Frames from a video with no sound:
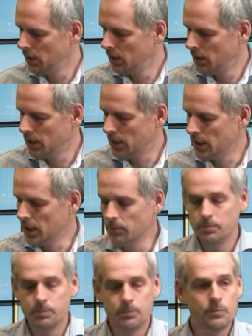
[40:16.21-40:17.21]

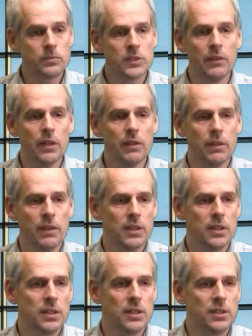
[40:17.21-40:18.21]
Yeah, we have
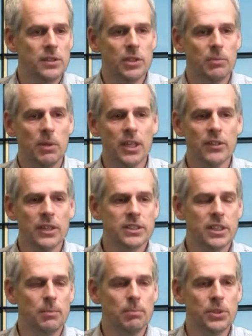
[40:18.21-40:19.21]
some other
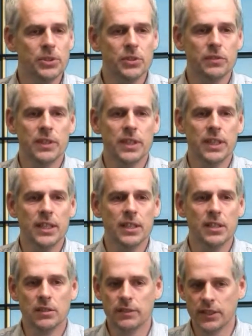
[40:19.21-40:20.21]
examples of
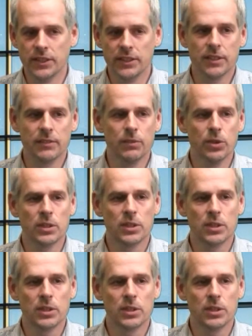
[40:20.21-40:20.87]
how it can work.